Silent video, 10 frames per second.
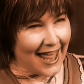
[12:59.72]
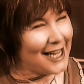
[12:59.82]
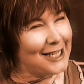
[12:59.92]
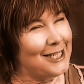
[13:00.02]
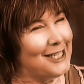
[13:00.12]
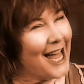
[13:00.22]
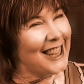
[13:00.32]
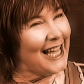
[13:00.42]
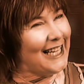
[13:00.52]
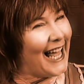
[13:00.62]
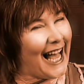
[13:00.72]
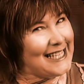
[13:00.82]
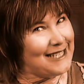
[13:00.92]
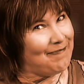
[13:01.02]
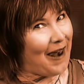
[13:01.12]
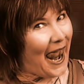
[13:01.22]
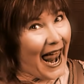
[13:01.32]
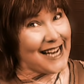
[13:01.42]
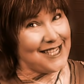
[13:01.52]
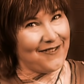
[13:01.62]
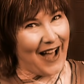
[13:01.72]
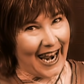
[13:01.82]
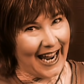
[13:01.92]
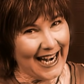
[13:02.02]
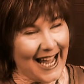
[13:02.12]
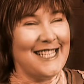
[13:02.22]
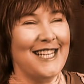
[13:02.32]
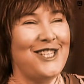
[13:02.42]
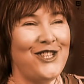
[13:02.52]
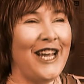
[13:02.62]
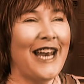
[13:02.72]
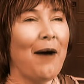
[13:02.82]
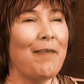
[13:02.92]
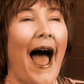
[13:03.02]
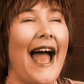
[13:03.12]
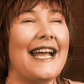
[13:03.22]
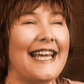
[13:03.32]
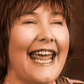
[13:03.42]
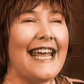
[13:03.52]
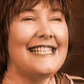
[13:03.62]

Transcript: there's nothing like a splash of colour to cheer up a grey